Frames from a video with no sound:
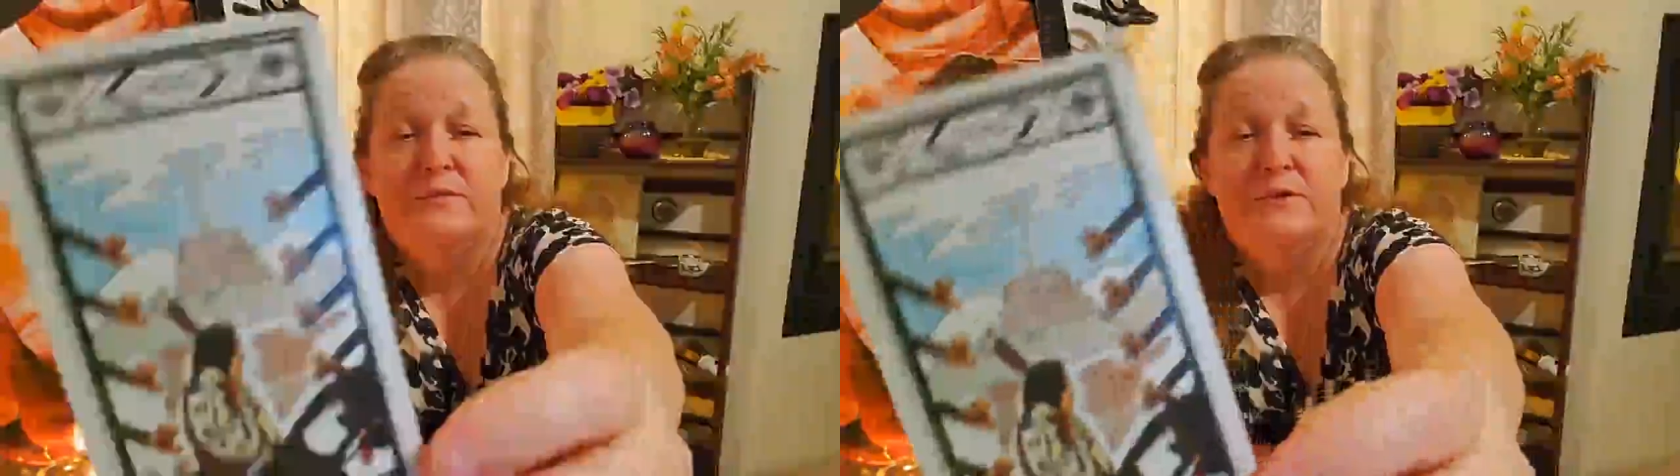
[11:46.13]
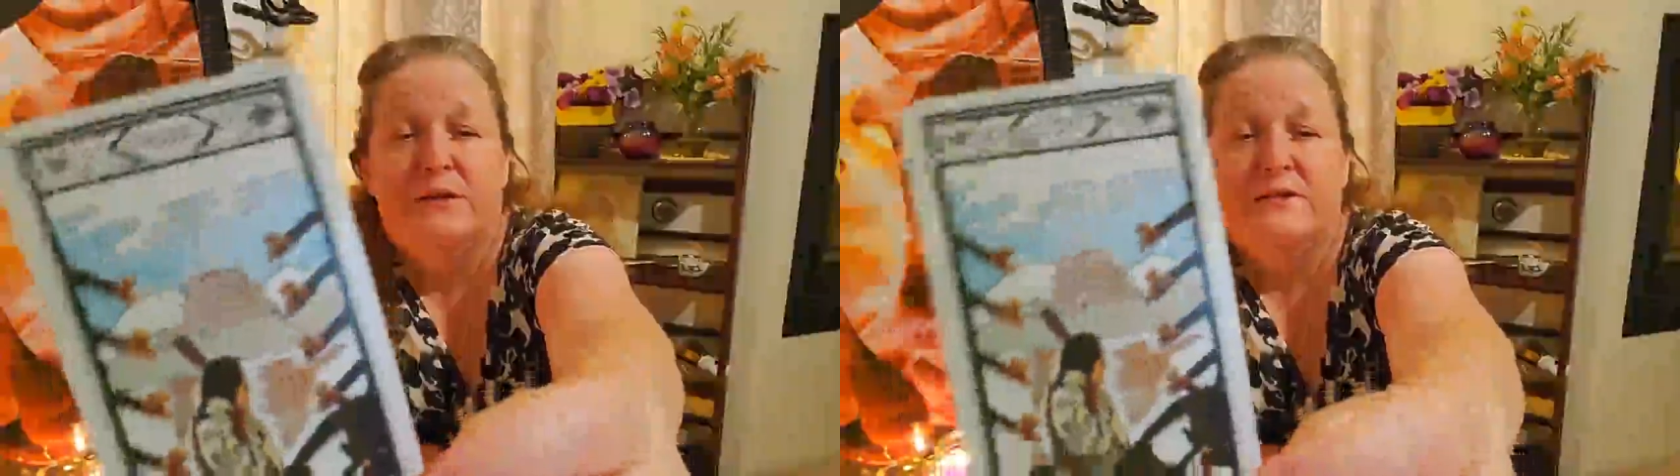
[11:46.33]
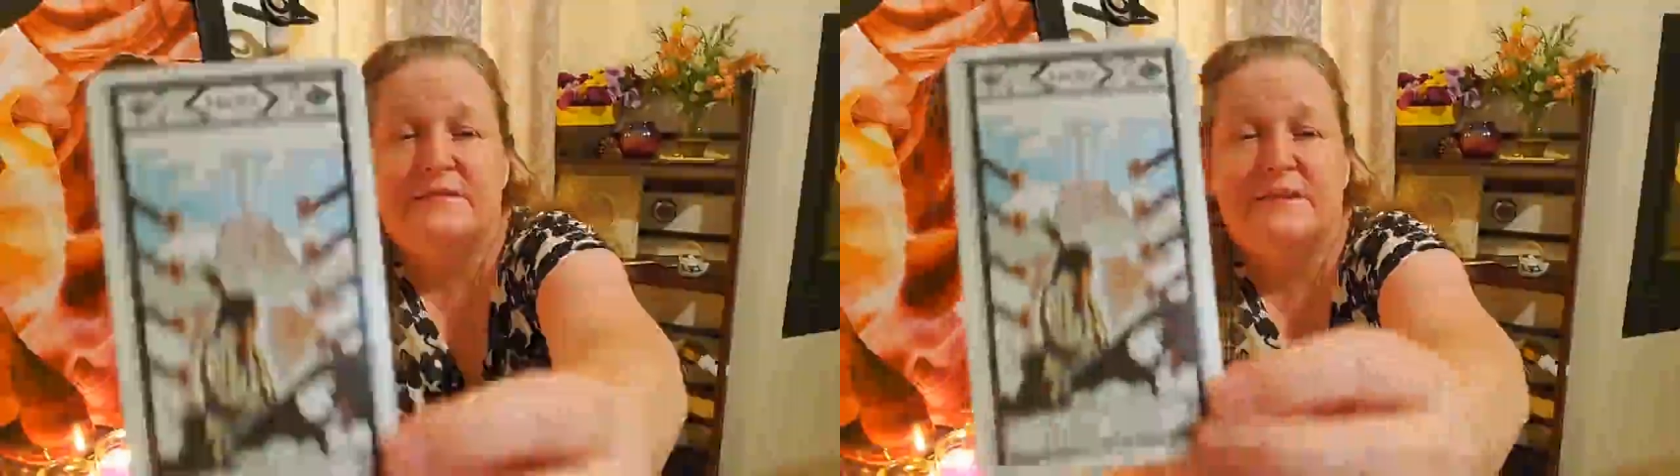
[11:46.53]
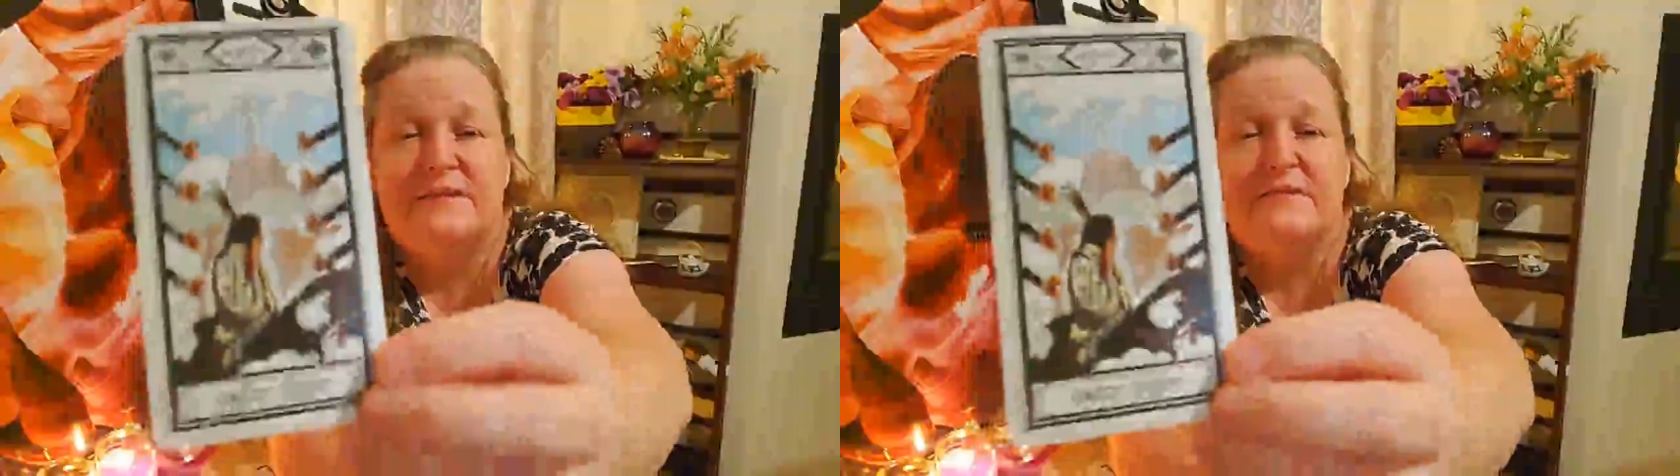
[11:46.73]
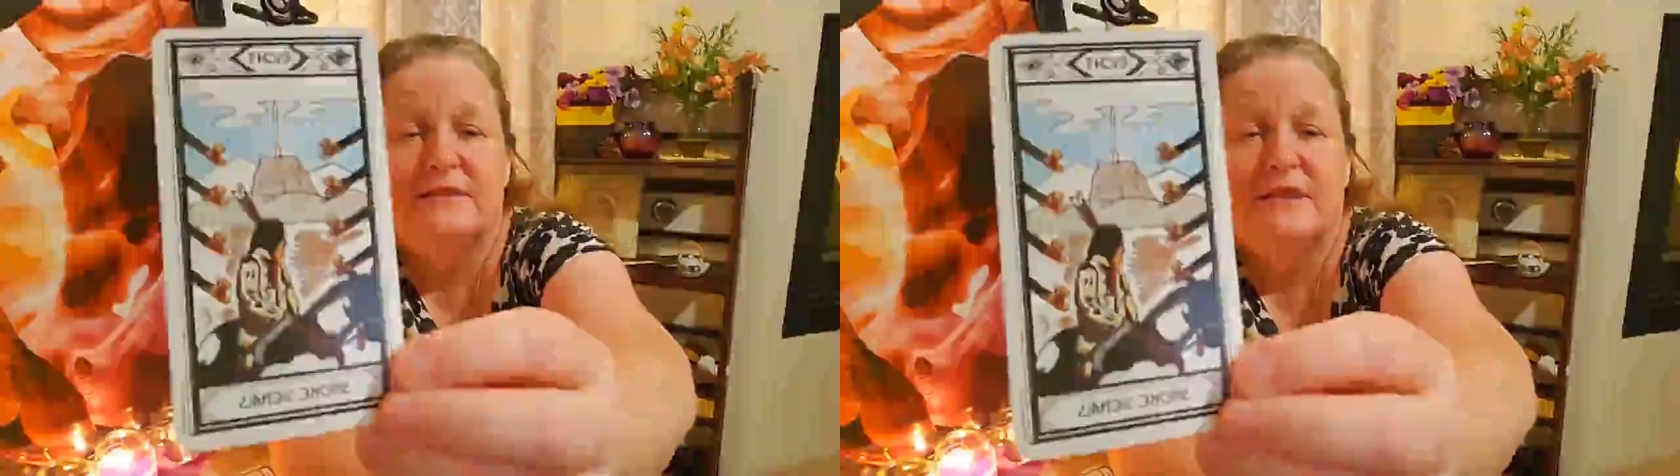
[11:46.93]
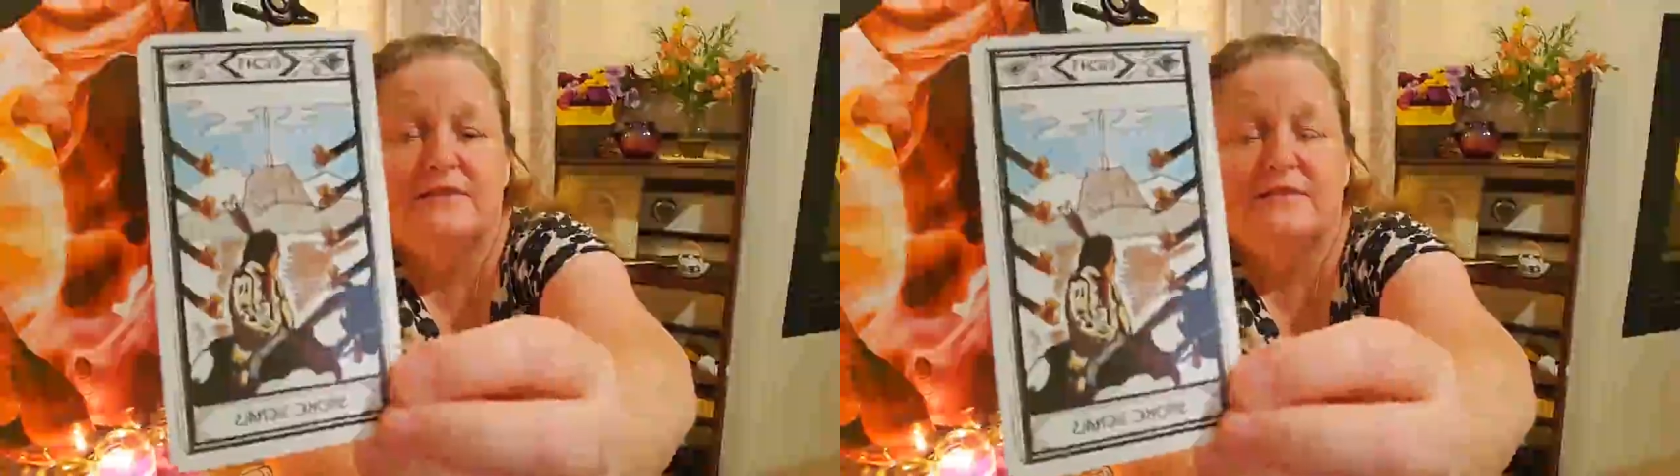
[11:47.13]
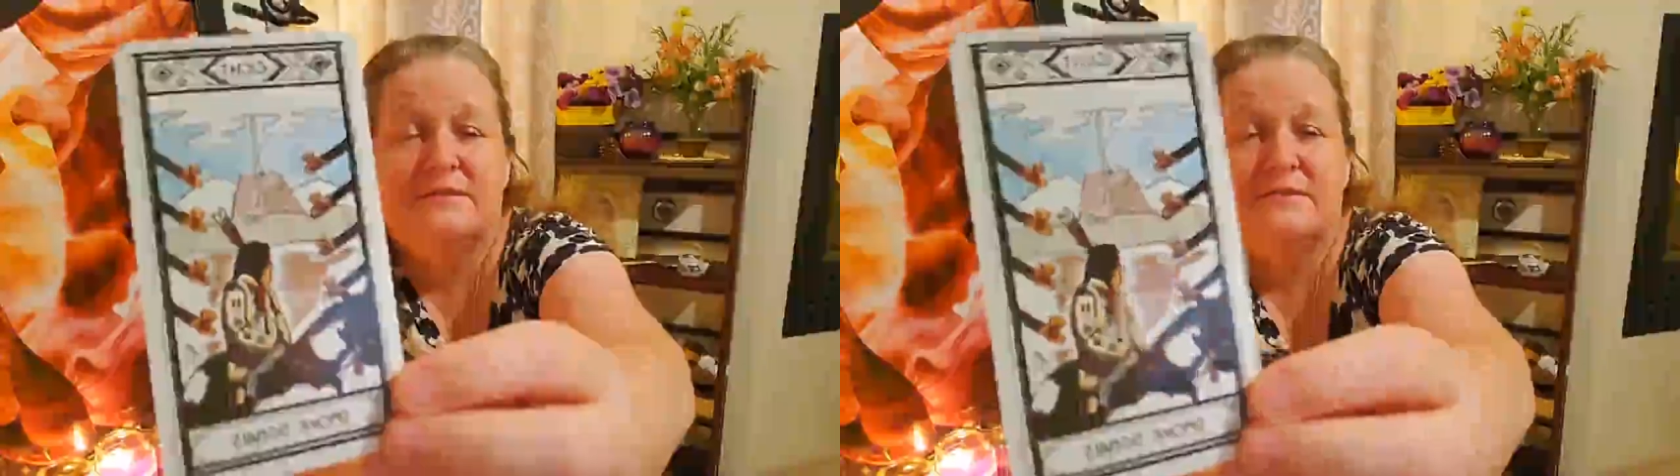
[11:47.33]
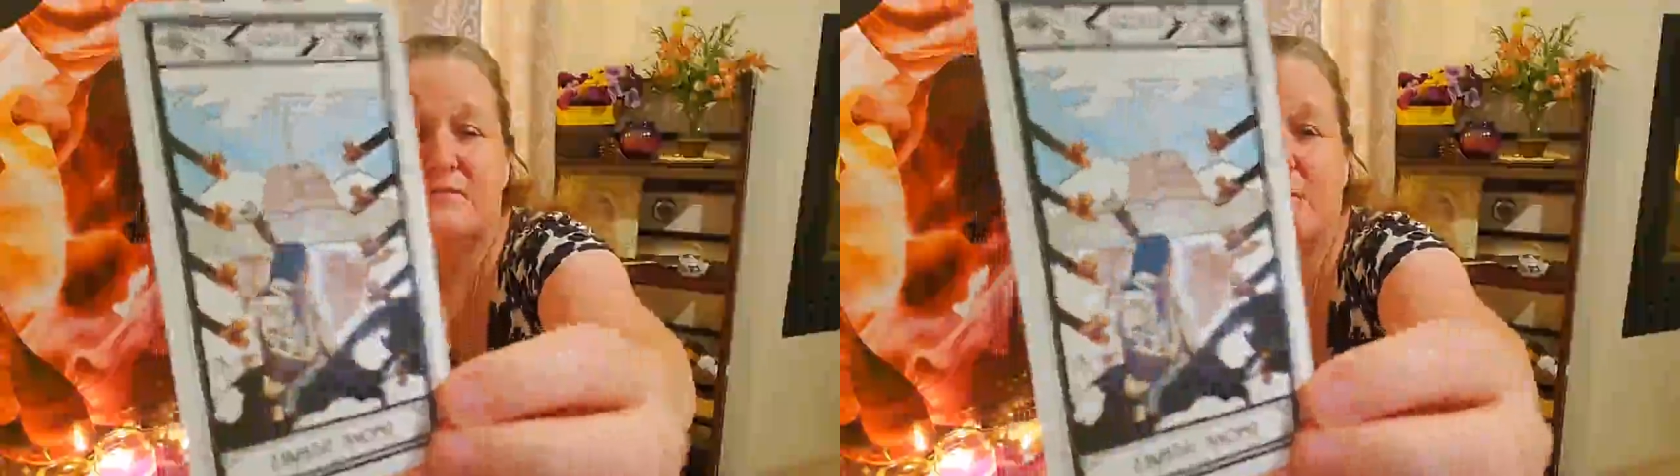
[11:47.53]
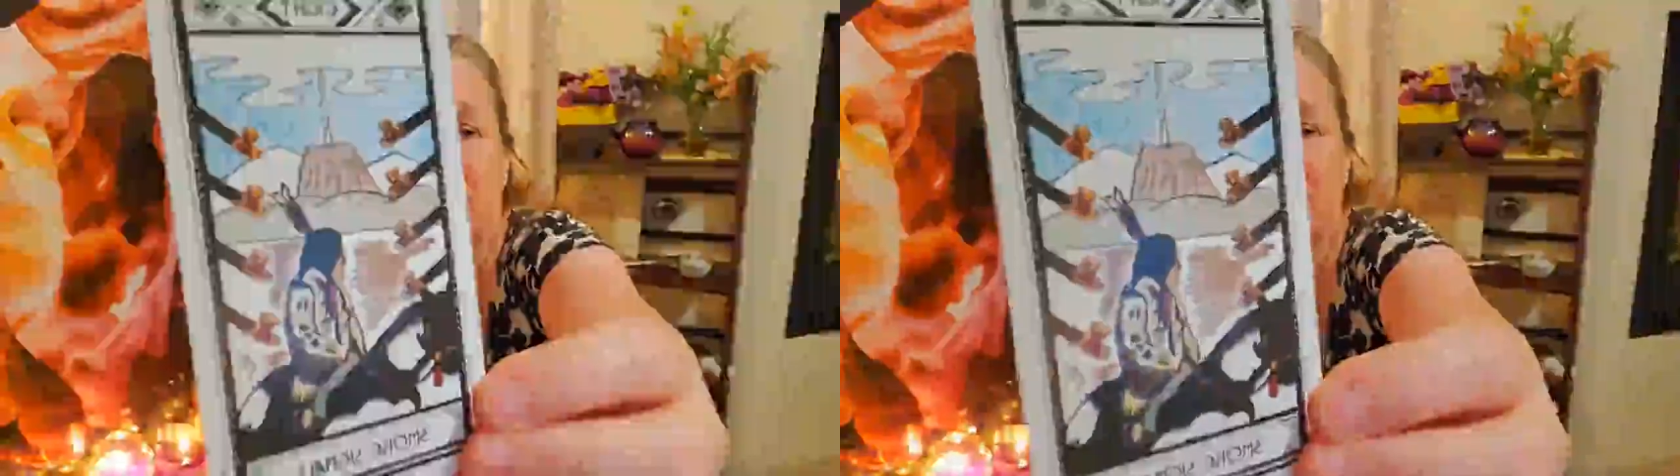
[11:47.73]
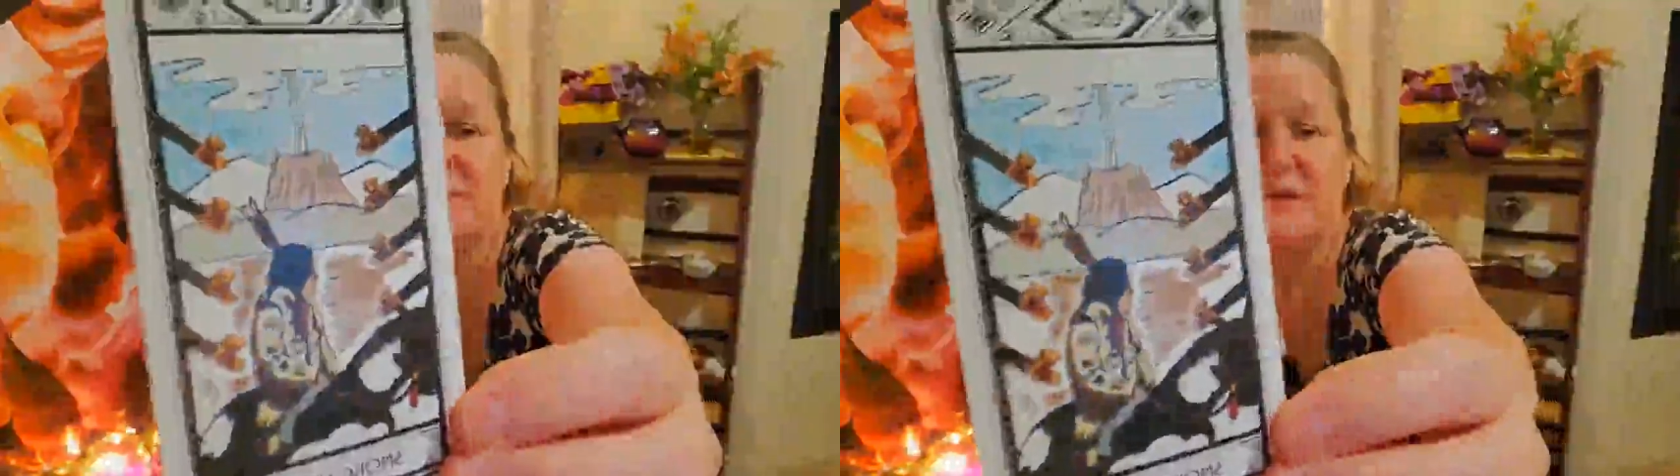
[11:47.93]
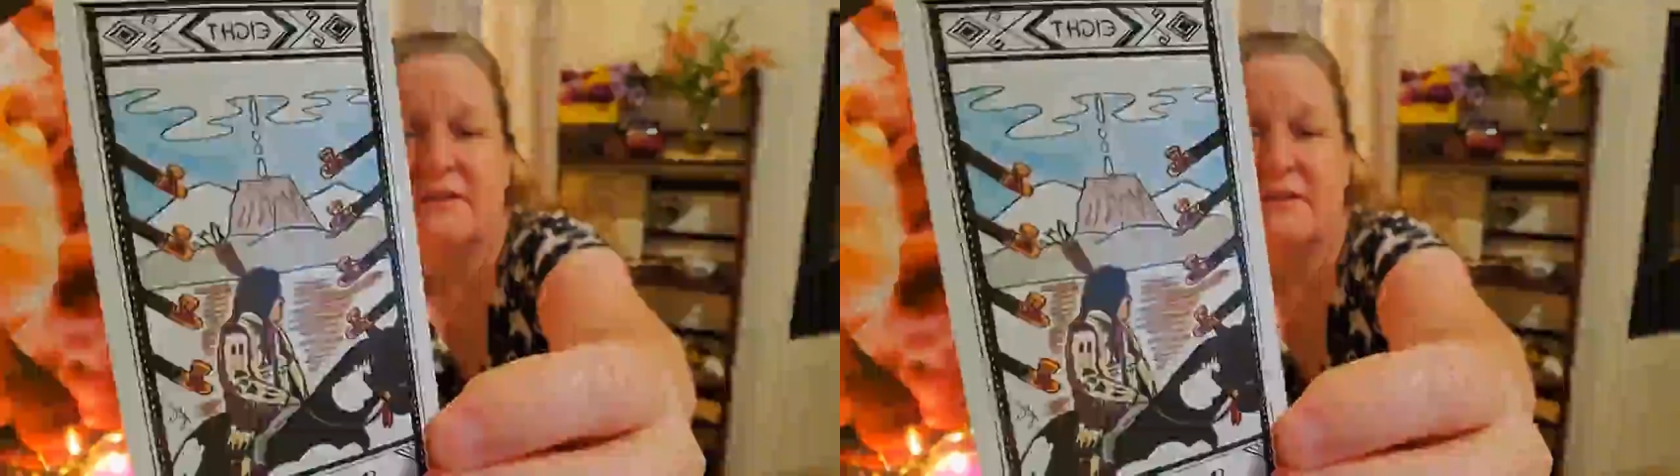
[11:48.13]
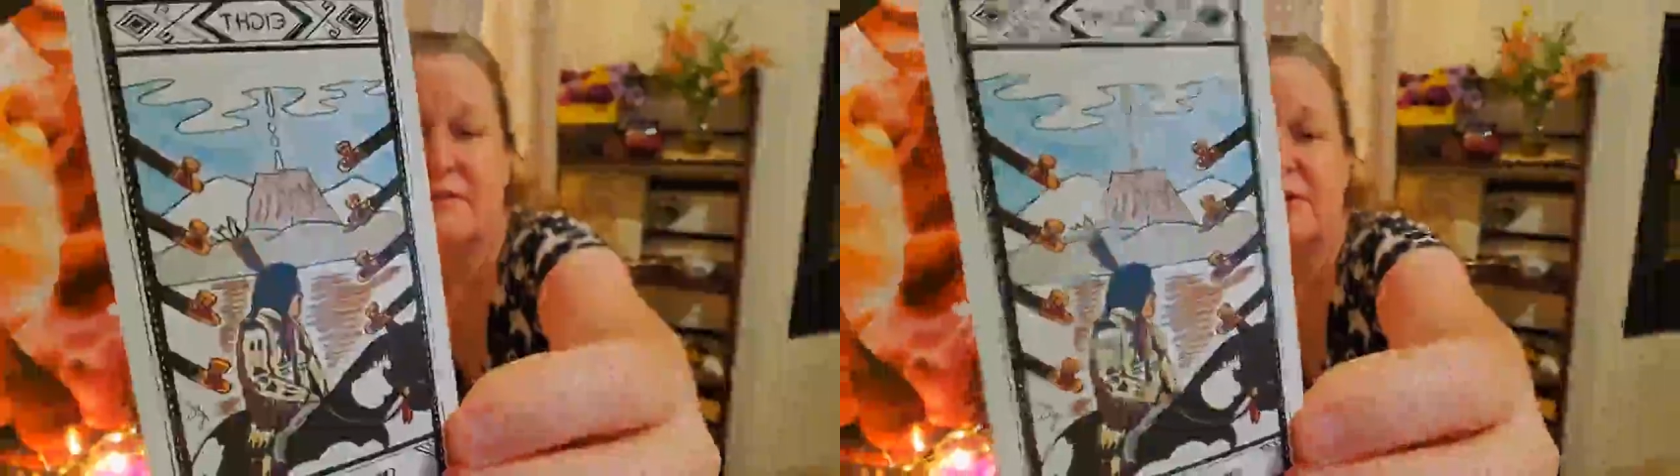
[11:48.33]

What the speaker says: because in this case, the smoke signal,